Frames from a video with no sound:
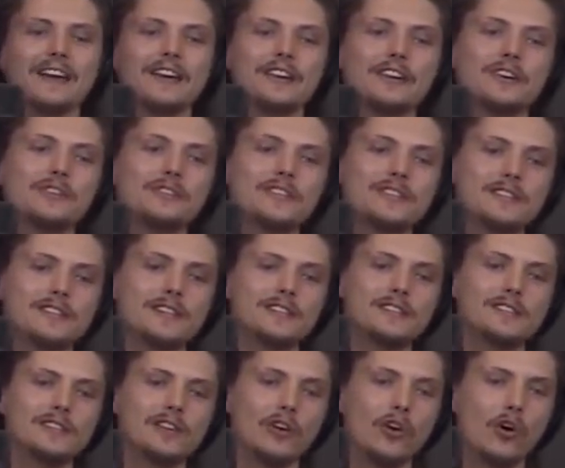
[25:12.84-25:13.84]
And I noticed
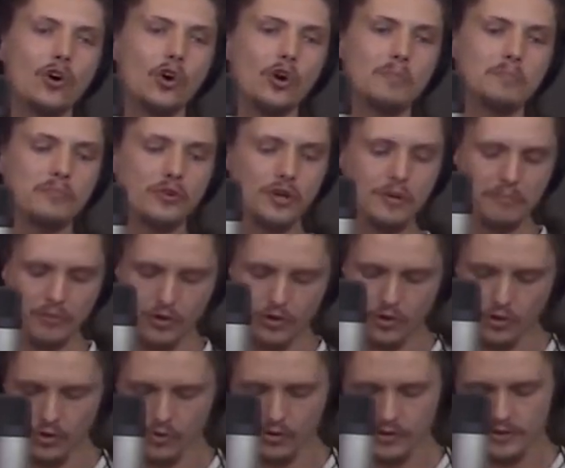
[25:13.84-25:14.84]
this long purple
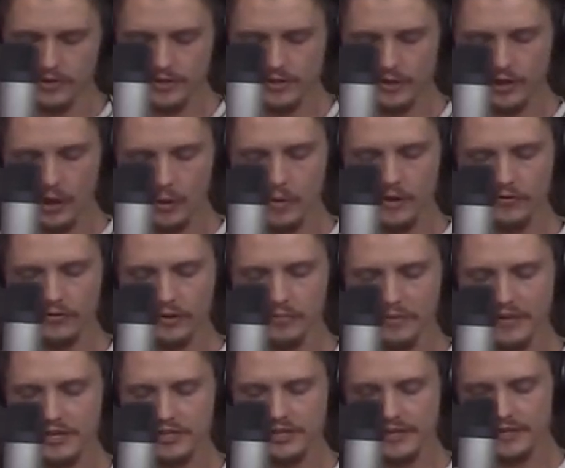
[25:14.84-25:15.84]
cord going
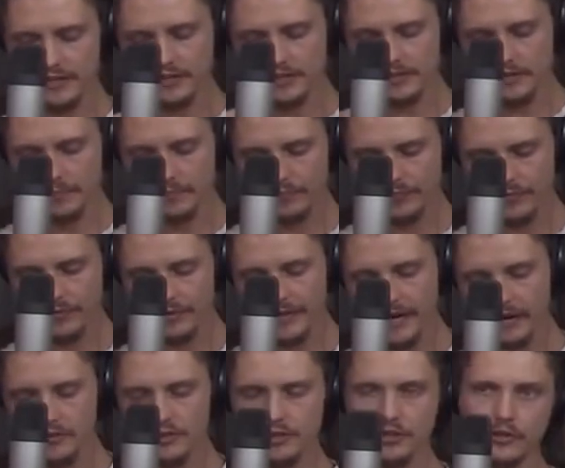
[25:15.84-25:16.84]
from my chest
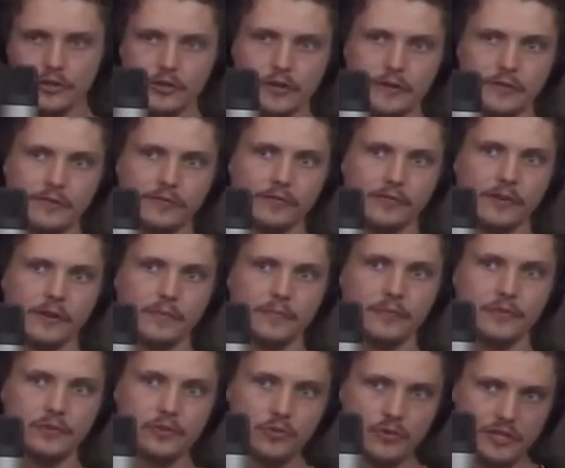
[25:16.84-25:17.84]
down to Earth
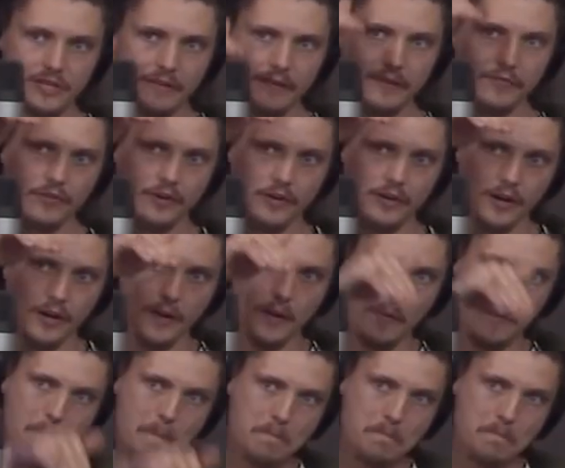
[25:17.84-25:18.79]
to South Africa.